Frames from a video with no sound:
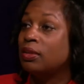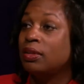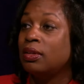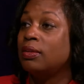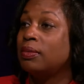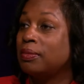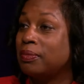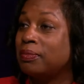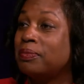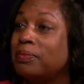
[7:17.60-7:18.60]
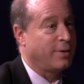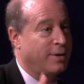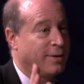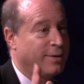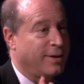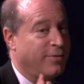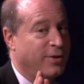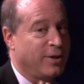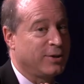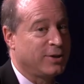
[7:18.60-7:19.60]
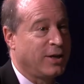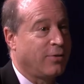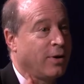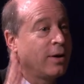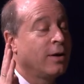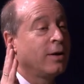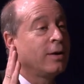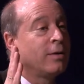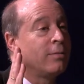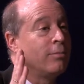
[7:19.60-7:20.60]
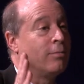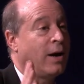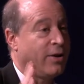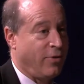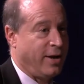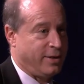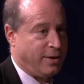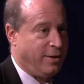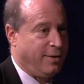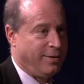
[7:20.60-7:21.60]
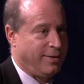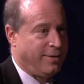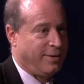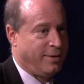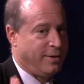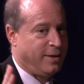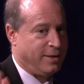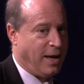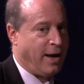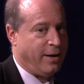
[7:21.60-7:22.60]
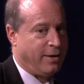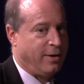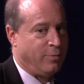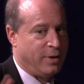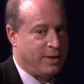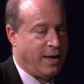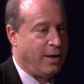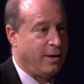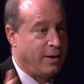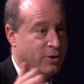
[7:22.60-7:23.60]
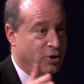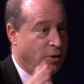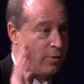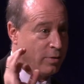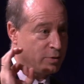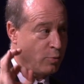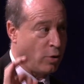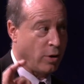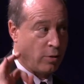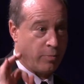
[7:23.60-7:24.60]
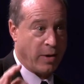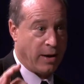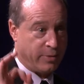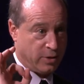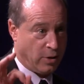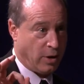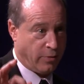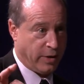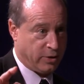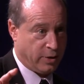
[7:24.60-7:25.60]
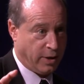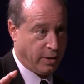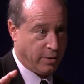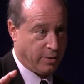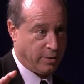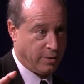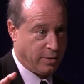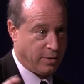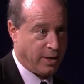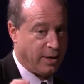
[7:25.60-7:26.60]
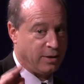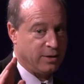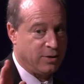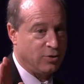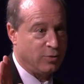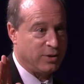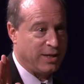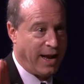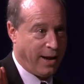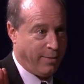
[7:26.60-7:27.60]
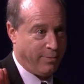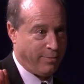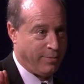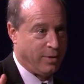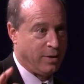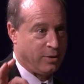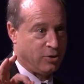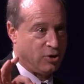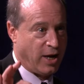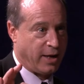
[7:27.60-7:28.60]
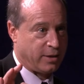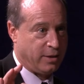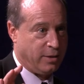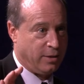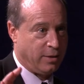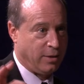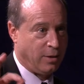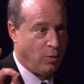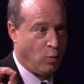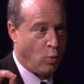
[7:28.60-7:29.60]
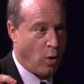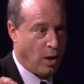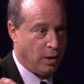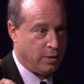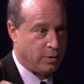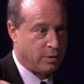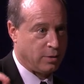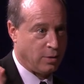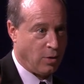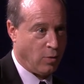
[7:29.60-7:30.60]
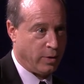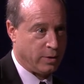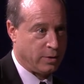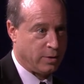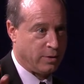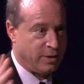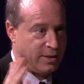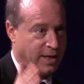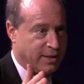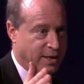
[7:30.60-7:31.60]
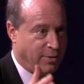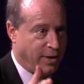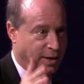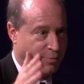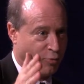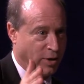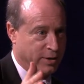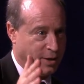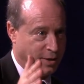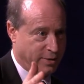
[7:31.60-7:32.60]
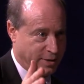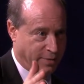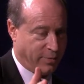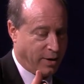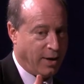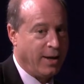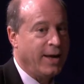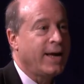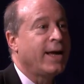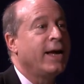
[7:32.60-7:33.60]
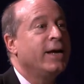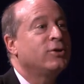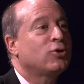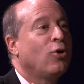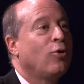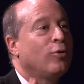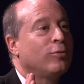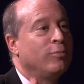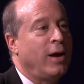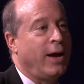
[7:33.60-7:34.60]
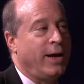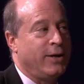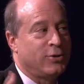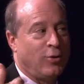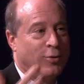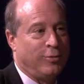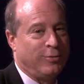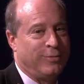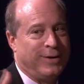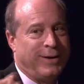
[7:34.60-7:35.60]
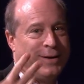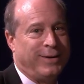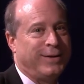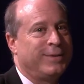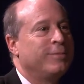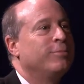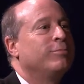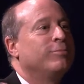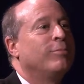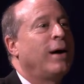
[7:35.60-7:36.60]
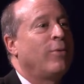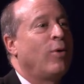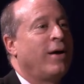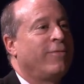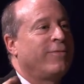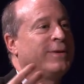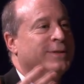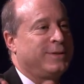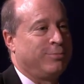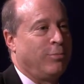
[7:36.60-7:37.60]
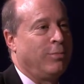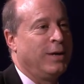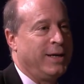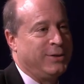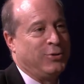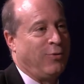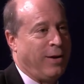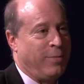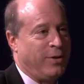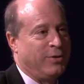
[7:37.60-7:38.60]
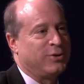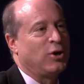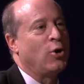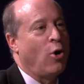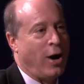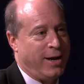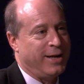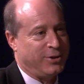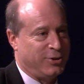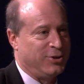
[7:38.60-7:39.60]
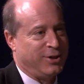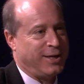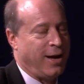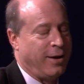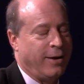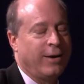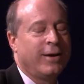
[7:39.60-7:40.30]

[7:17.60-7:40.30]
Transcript: Well, I'm going to tell you something, give you a little secret. My grandson yes. is nine. He'll be 10 in January. He was born on Obama's inauguration day. Mm. Okay, now listen wow. to his name Jackson Wallace Owens. Now, does that sound like a president or something? yeah, absolutely. He told me, he told uh, my wife, his, his grandmother is a nanny because she's Italian.